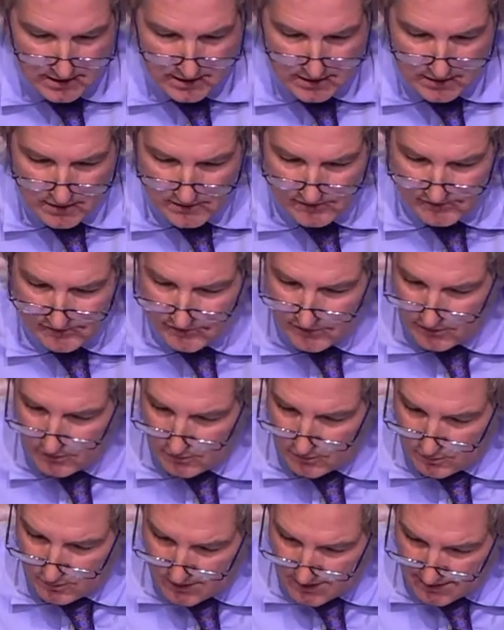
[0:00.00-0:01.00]

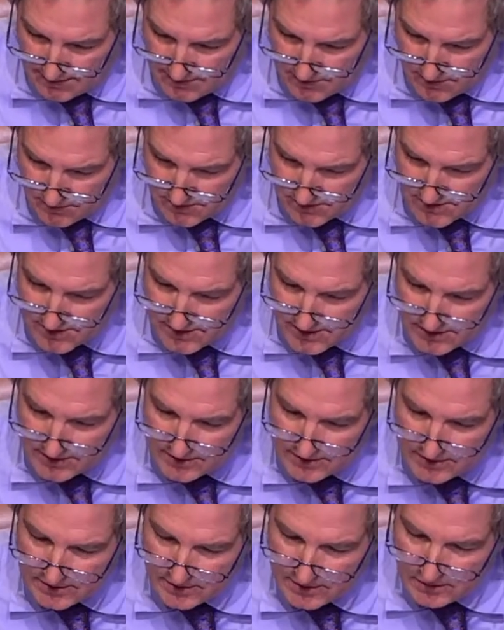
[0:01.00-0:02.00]
also, I noticed
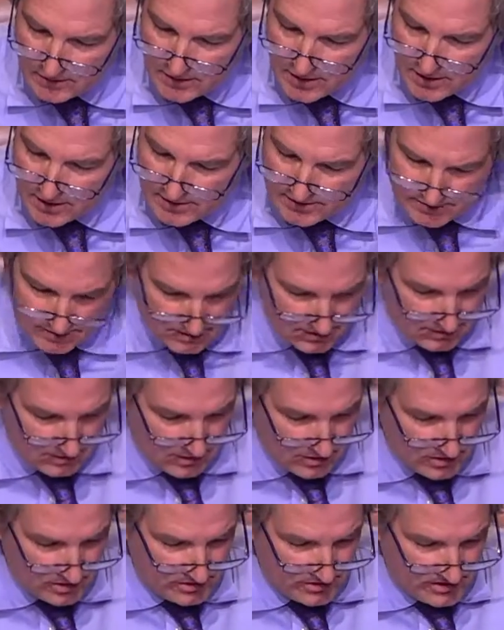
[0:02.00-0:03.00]
that, you know,
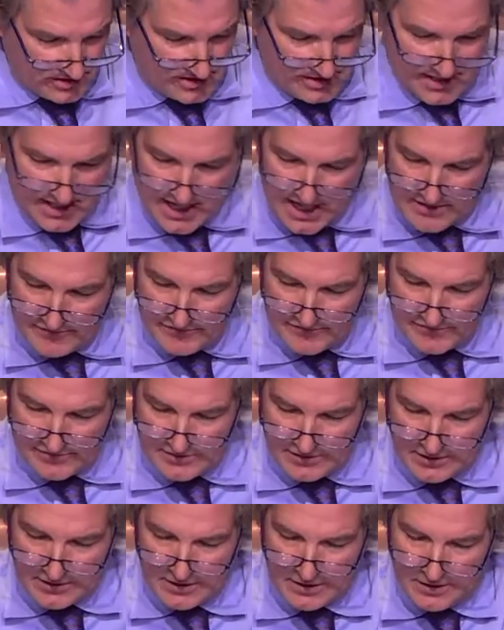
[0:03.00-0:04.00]
largely staff's
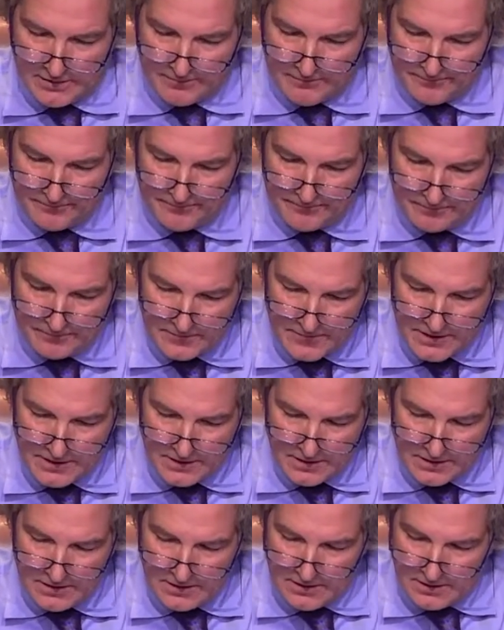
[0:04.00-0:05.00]

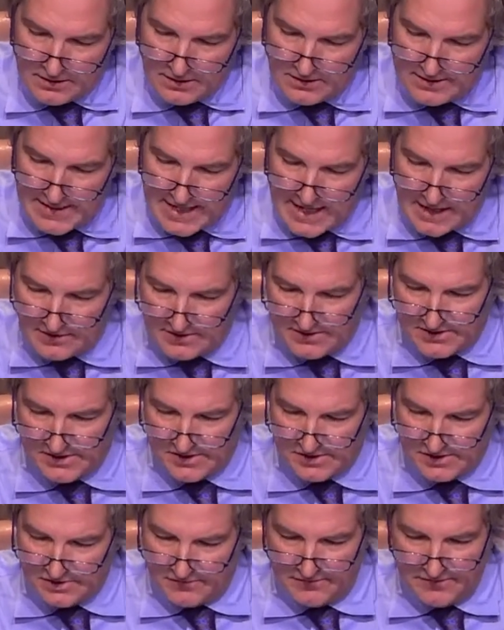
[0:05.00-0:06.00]

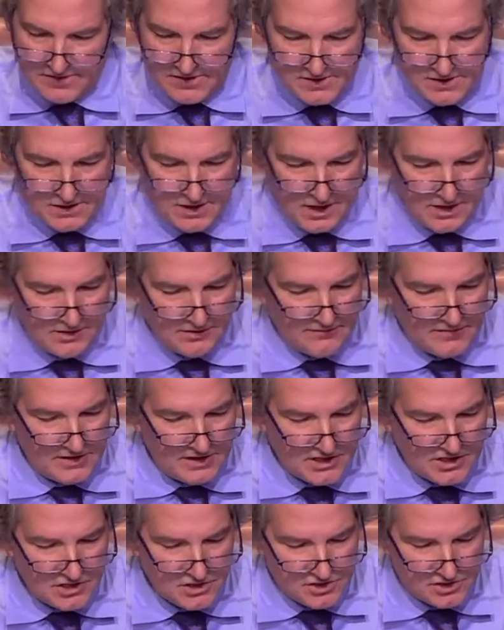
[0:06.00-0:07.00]
analysis of this kind of
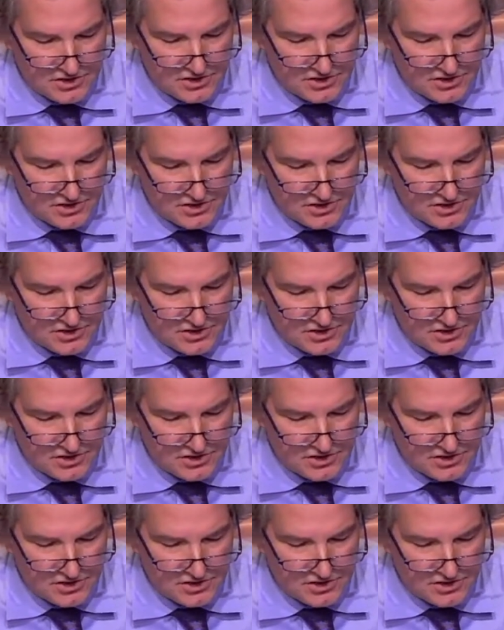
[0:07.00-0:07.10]
hinges